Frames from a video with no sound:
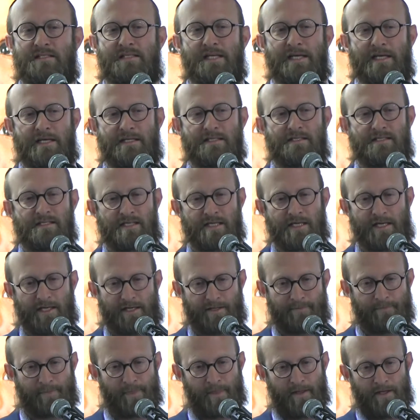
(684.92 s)

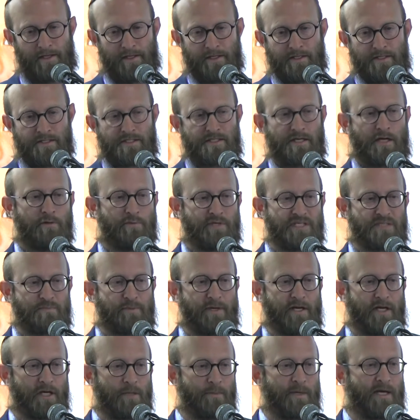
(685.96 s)
DNC. So we
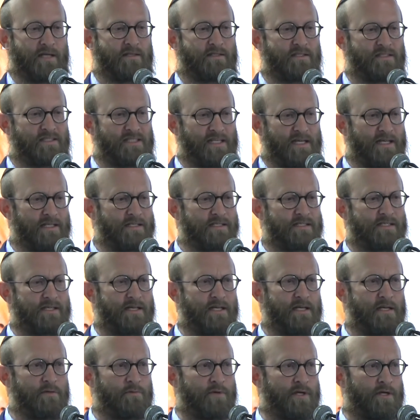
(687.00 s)
speak about the
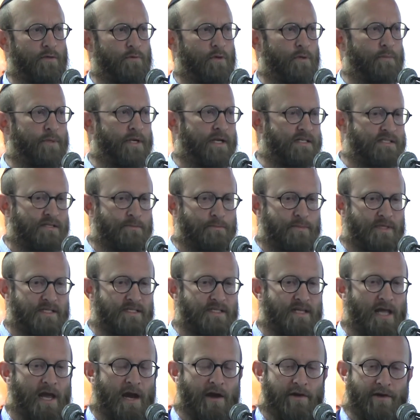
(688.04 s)
DNC when a woman has a
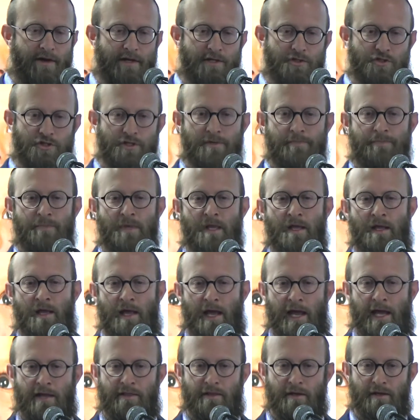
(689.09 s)
miscarriage,
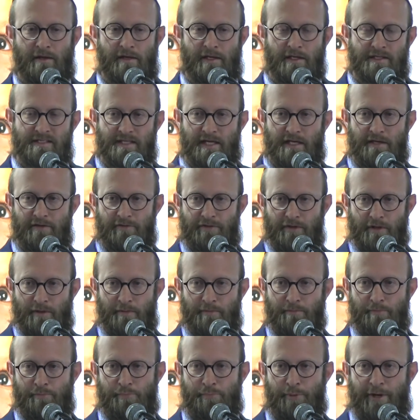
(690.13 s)
and instead of
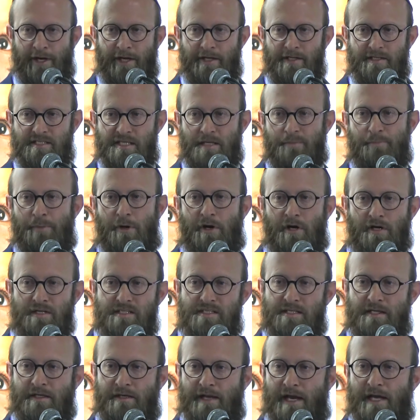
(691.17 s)
the pregnancy
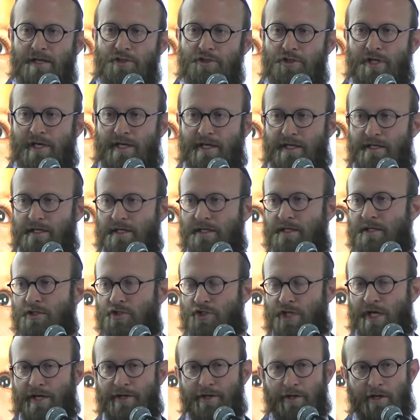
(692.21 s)
passing naturally,
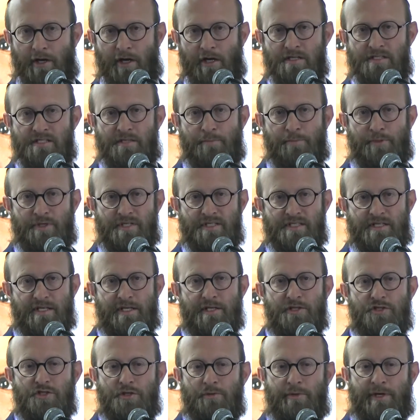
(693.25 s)
she undergoes a
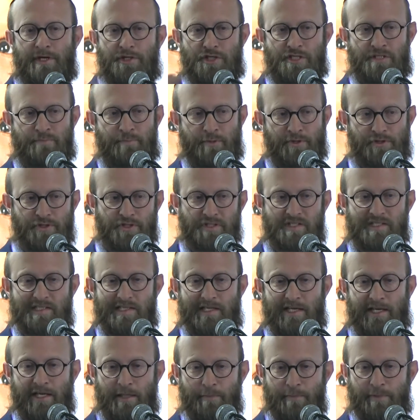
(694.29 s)
procedure where she's put to
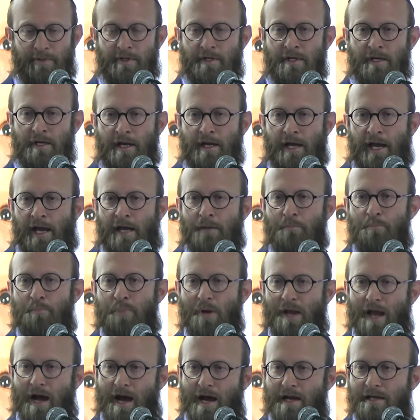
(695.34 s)
sleep, and
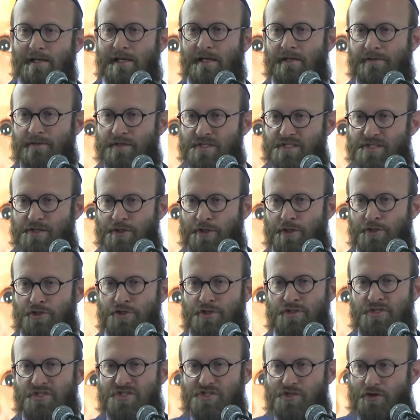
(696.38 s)
blindly the
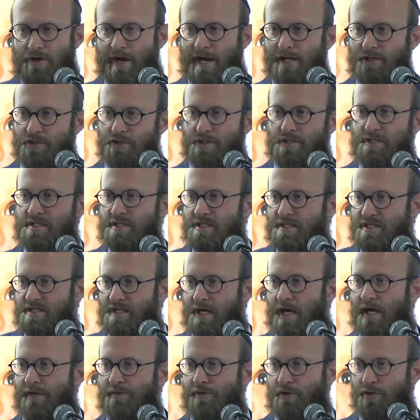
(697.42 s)
surgeon scratches
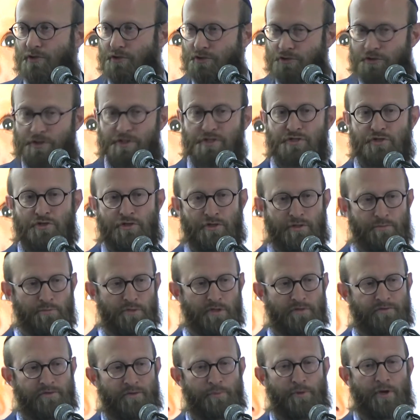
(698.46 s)
inside the uterus to
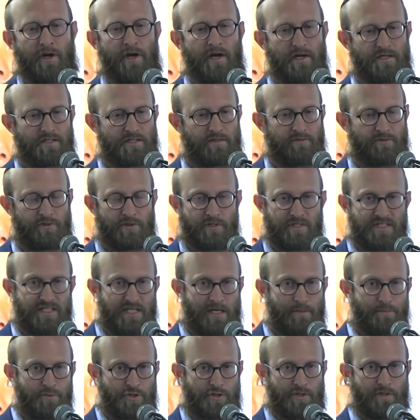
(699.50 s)
remove the products of
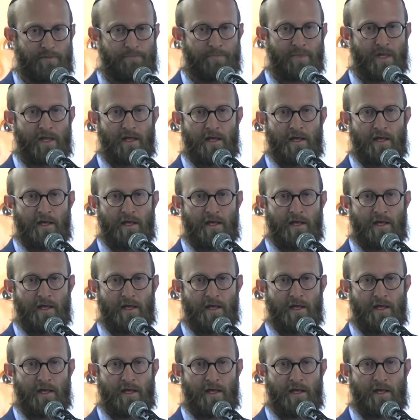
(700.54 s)
conception.